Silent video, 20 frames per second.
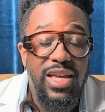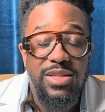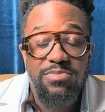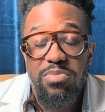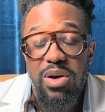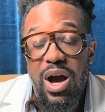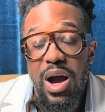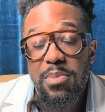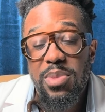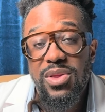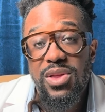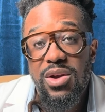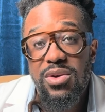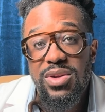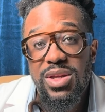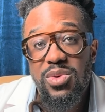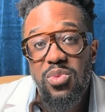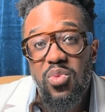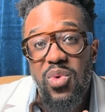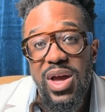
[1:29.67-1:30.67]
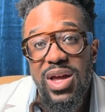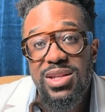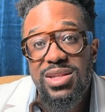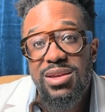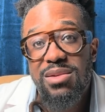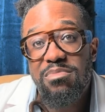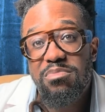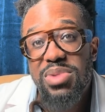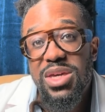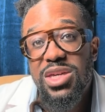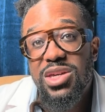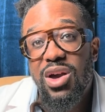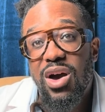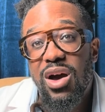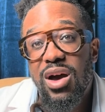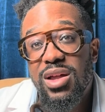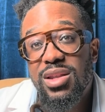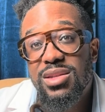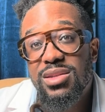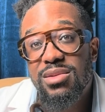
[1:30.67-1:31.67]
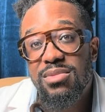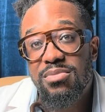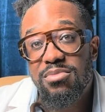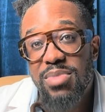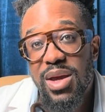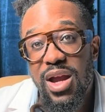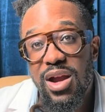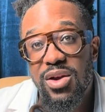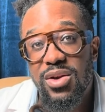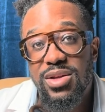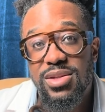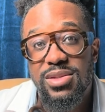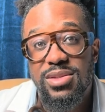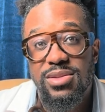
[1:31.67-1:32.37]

popularity went beyond Paris.